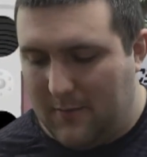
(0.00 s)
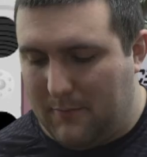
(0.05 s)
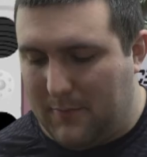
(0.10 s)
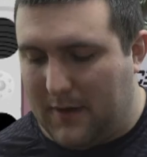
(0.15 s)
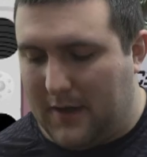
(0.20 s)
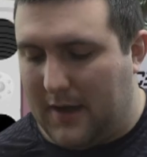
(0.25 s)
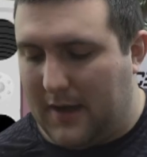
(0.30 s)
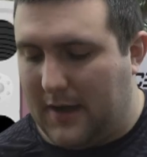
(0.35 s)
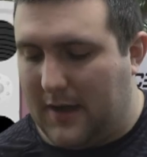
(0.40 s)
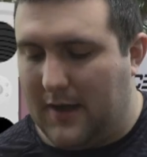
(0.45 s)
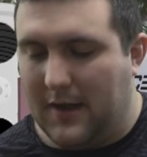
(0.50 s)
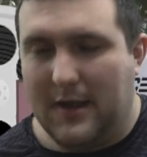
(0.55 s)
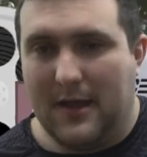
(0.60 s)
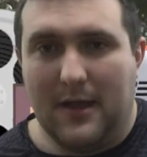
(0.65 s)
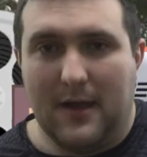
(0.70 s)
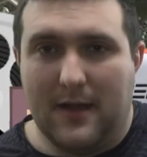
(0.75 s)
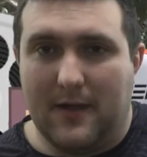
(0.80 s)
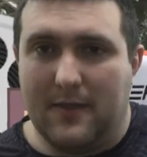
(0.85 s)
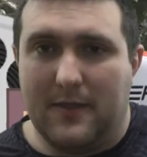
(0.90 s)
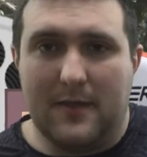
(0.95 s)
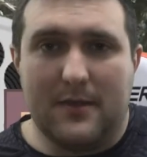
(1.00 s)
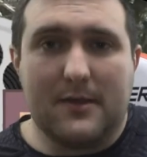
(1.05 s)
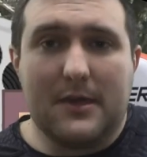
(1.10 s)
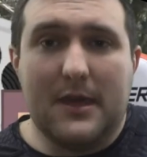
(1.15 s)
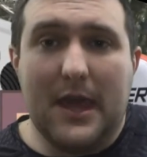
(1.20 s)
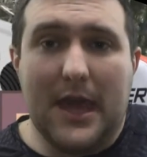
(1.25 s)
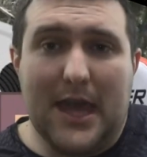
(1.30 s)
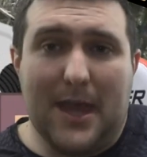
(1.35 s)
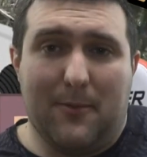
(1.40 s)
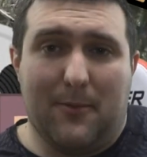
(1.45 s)
But this
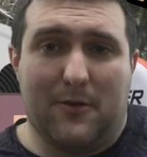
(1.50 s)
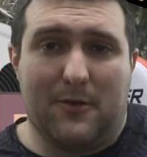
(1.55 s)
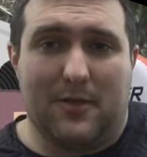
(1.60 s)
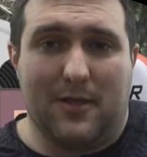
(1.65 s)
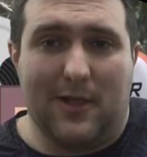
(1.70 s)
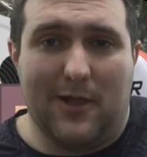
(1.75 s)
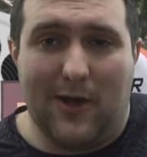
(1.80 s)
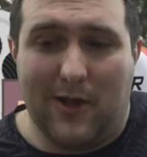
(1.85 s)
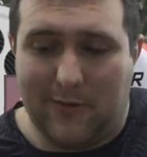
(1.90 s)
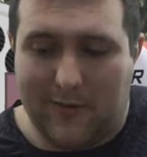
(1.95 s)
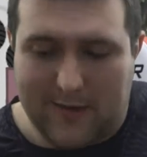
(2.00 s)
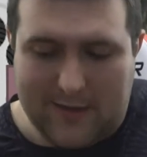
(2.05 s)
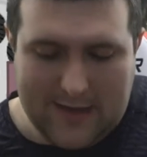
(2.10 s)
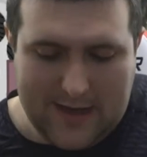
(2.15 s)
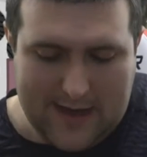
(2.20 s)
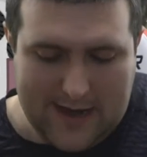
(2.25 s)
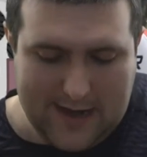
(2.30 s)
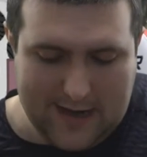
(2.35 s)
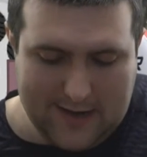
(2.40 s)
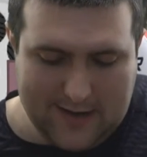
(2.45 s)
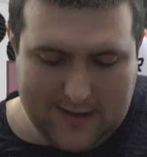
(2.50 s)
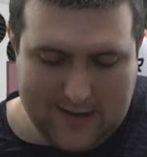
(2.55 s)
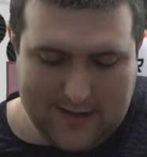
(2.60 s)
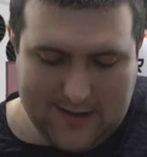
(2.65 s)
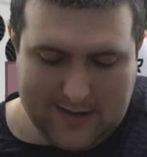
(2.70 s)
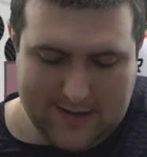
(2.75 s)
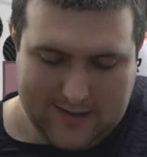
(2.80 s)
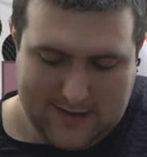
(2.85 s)
camera is long retired.